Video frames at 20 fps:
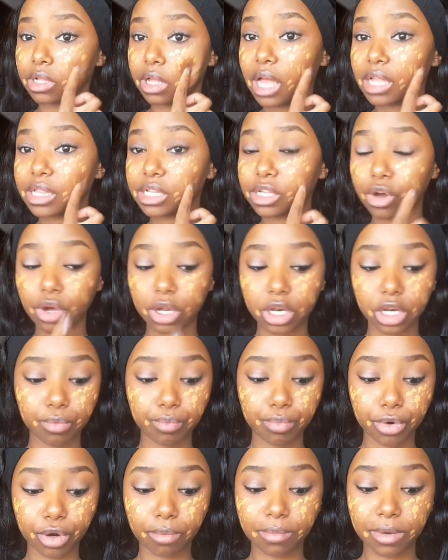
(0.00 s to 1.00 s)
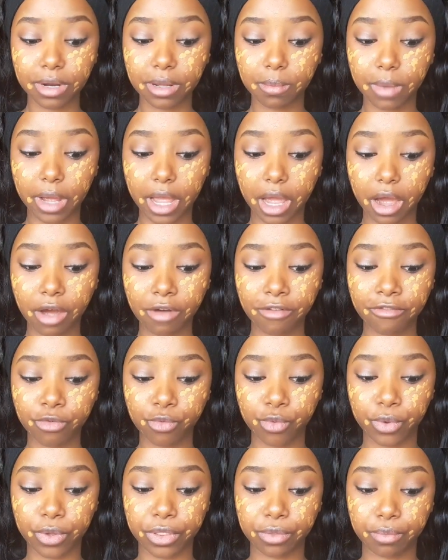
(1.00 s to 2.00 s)
That's the only problem I
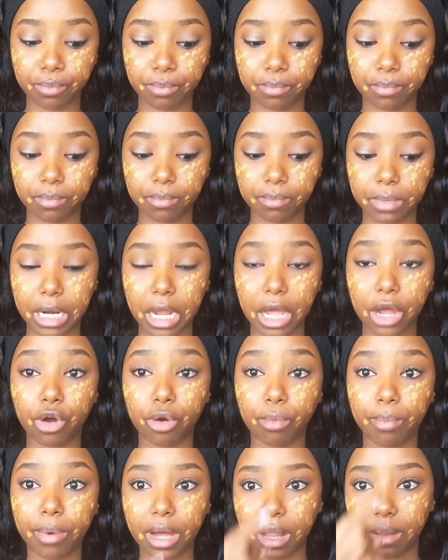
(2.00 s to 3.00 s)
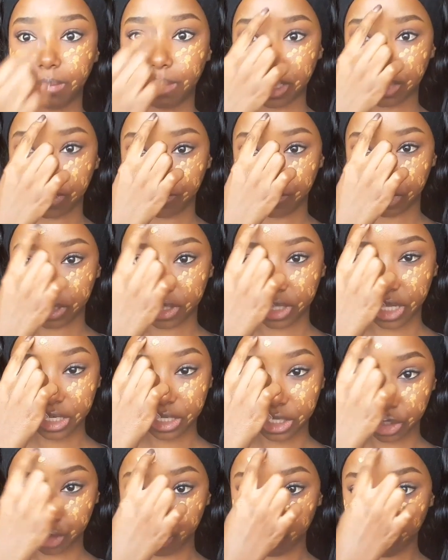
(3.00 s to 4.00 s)
have with Black Opal, but if you
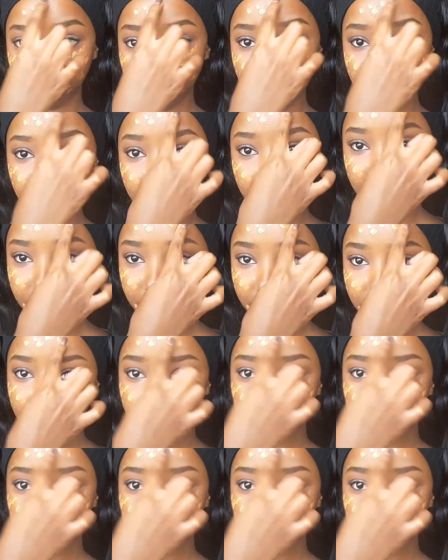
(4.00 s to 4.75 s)
set it well,